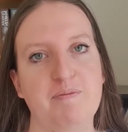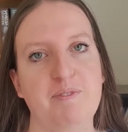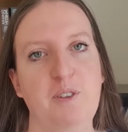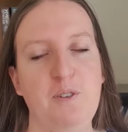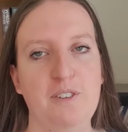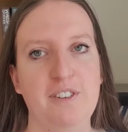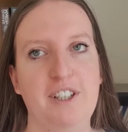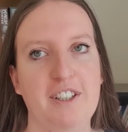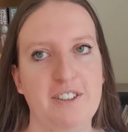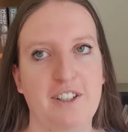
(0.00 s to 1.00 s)
or
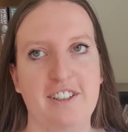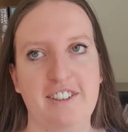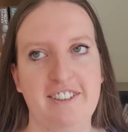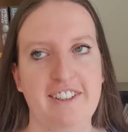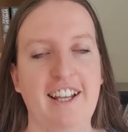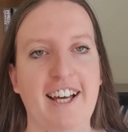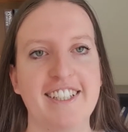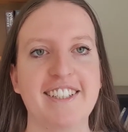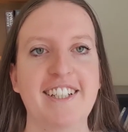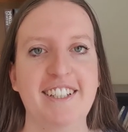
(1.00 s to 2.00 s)
yeah, darkness and light
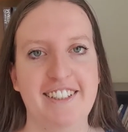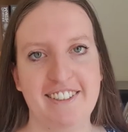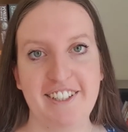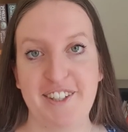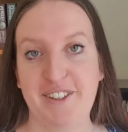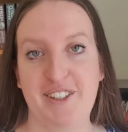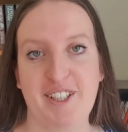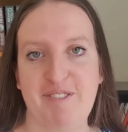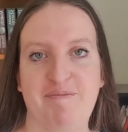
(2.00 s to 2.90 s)
is another thing.